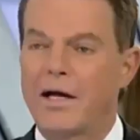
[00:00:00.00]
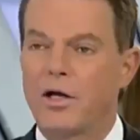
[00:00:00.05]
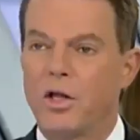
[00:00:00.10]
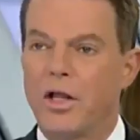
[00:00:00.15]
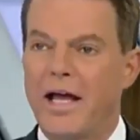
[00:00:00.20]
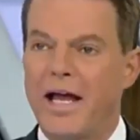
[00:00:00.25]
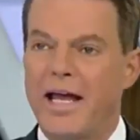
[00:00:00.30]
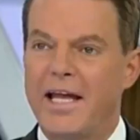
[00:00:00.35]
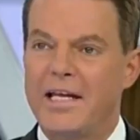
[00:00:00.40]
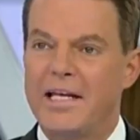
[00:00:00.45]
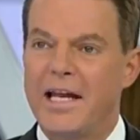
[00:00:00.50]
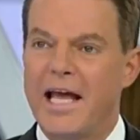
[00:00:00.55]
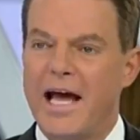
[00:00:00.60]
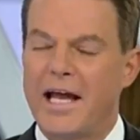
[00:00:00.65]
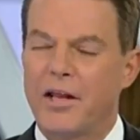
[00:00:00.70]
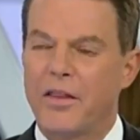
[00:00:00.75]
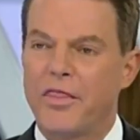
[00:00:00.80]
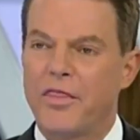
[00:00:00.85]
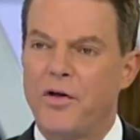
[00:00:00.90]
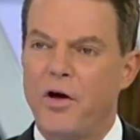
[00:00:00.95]
Michael Hayden
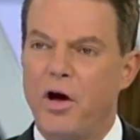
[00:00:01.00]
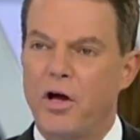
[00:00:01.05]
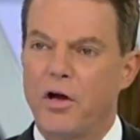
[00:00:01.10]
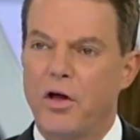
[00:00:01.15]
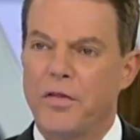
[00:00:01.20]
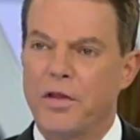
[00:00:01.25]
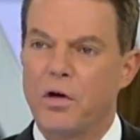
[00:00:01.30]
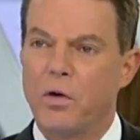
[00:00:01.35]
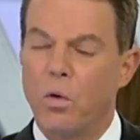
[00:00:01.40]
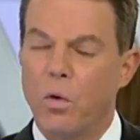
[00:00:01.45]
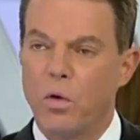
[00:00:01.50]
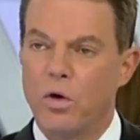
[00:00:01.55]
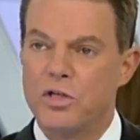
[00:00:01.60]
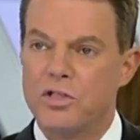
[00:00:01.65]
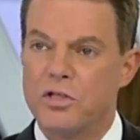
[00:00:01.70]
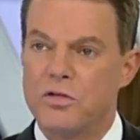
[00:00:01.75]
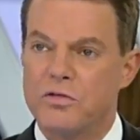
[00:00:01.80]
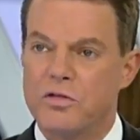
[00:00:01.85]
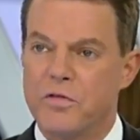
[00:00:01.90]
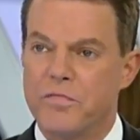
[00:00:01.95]
had a thought on the
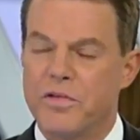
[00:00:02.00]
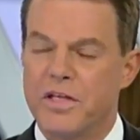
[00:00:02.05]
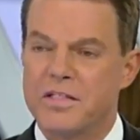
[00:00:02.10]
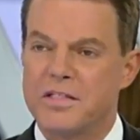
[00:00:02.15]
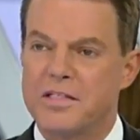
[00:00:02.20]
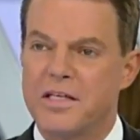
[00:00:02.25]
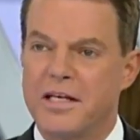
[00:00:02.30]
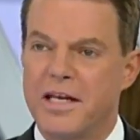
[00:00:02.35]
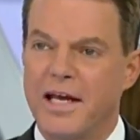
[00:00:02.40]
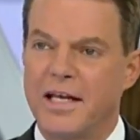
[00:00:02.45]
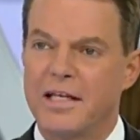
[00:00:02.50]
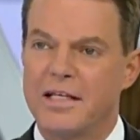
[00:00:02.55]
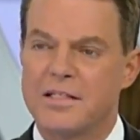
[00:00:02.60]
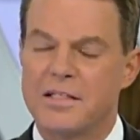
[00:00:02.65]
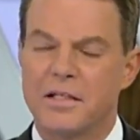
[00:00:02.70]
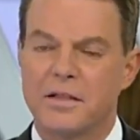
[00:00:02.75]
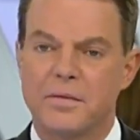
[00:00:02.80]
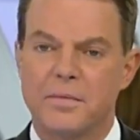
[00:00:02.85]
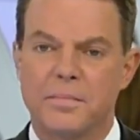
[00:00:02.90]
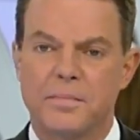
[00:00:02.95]
origins of this today.
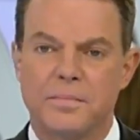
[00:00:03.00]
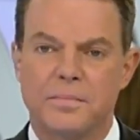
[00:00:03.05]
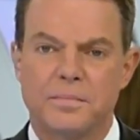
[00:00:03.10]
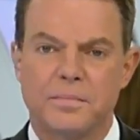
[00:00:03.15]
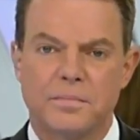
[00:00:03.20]
Listen.